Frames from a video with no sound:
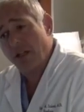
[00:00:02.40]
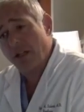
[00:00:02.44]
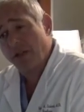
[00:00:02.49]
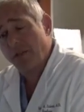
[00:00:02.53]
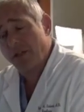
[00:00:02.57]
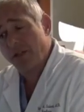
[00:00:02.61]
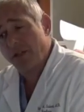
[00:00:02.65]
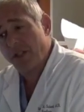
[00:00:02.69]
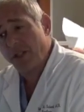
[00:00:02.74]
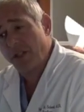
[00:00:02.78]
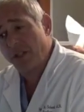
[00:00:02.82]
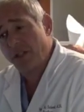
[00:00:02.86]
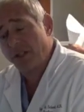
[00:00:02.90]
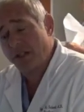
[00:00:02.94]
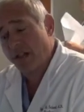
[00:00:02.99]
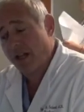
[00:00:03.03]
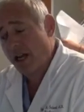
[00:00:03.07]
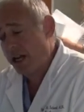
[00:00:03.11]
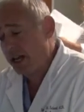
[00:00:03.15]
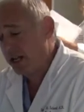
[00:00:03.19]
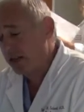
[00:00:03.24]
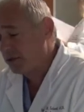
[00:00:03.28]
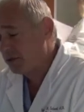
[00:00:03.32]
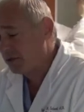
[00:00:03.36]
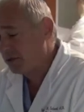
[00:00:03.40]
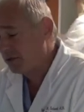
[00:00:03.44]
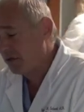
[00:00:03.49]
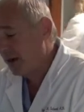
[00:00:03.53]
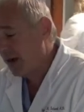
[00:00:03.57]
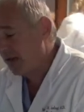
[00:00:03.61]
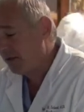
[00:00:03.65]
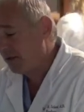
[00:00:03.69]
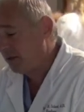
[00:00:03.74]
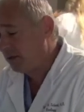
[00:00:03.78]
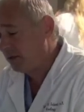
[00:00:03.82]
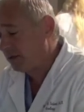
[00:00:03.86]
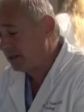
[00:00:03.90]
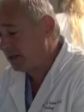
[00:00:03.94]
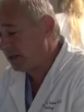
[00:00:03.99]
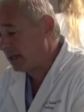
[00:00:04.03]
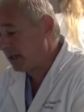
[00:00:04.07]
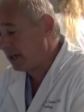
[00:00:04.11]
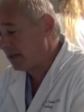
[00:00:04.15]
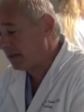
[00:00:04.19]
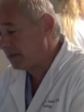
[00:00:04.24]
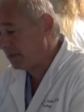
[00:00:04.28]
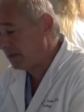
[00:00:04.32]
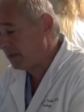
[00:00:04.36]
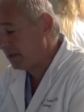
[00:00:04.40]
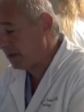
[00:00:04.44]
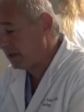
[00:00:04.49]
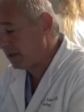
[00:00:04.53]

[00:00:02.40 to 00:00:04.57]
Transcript: that I'm seeing today has traveled uh,